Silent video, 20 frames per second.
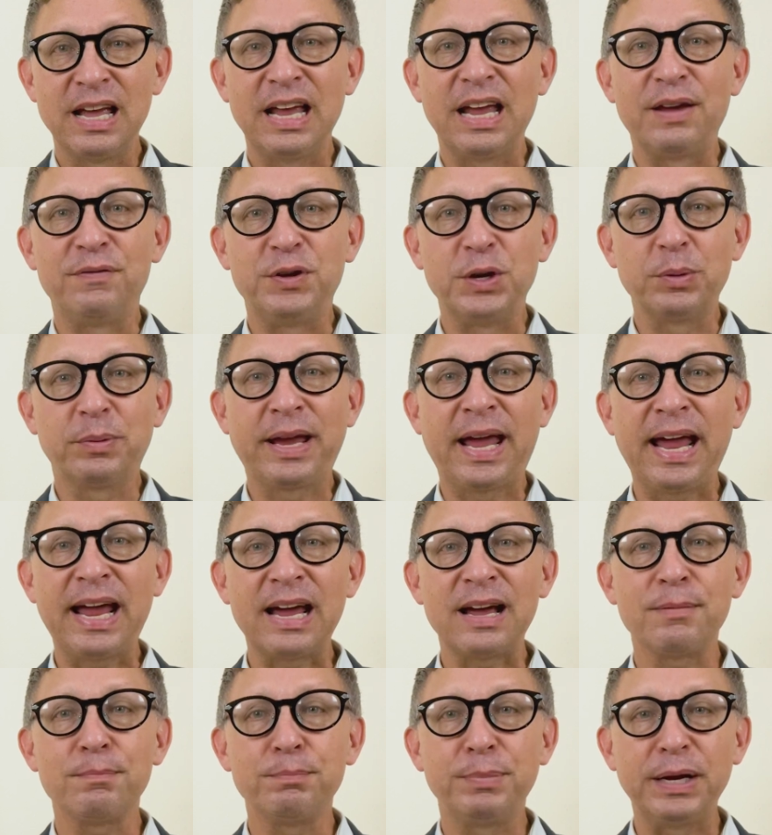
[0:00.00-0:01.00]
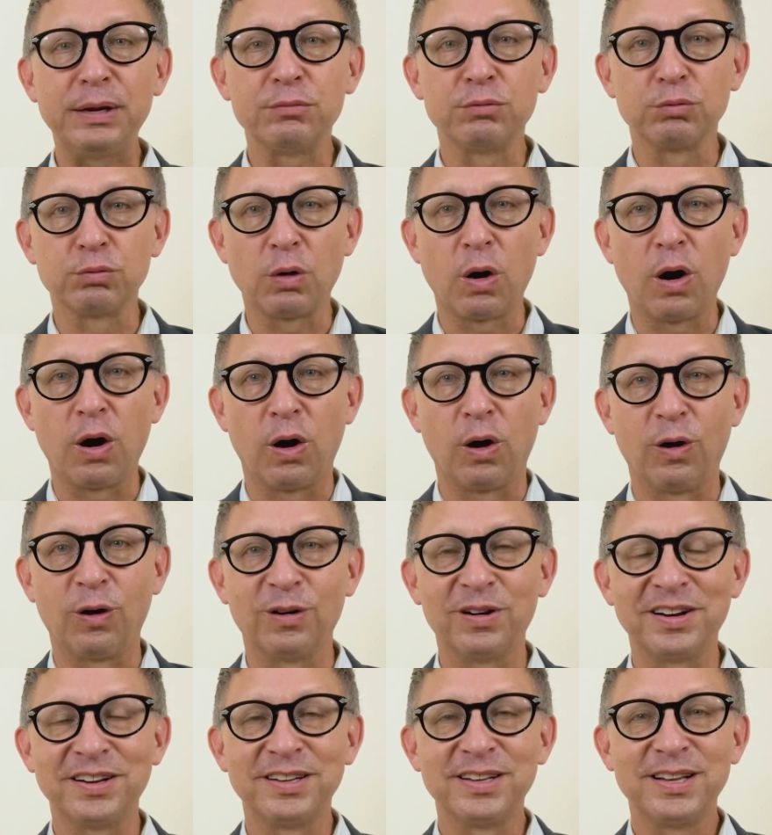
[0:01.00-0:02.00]
If you can't be
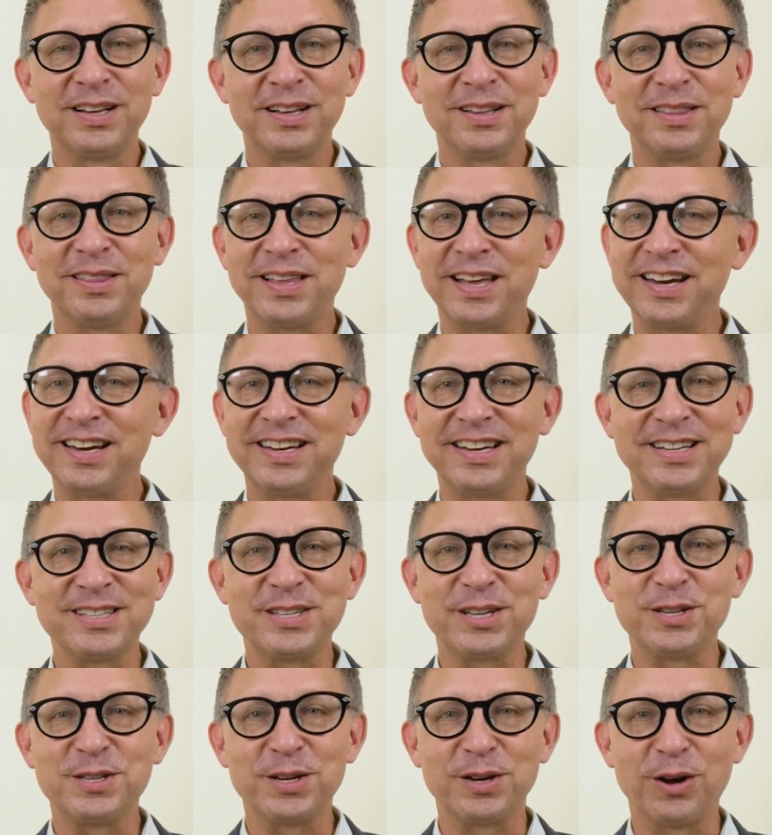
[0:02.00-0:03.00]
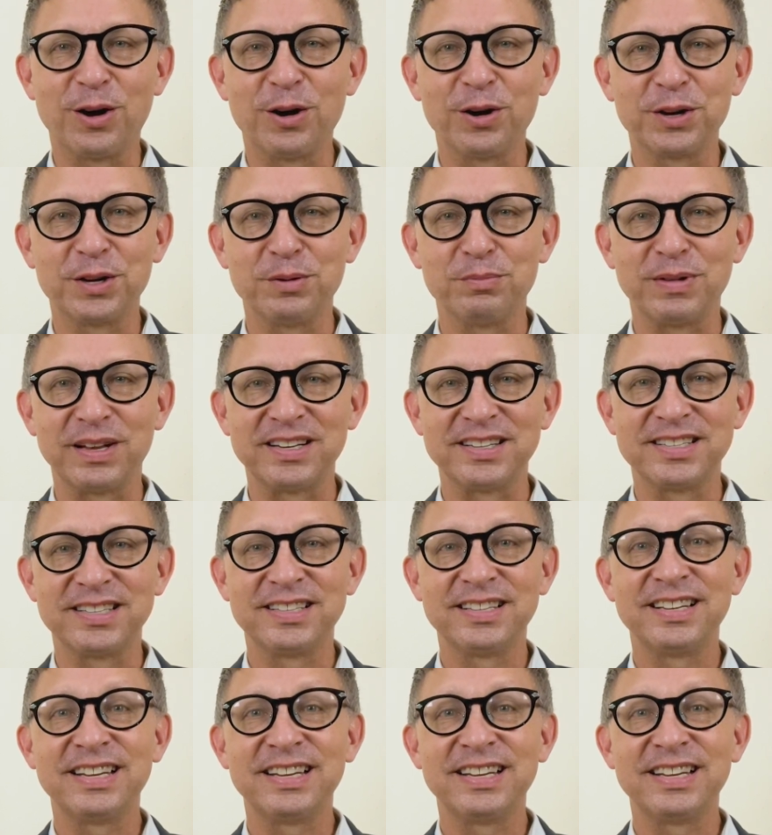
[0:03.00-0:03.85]
wrong, then it isn't an argument.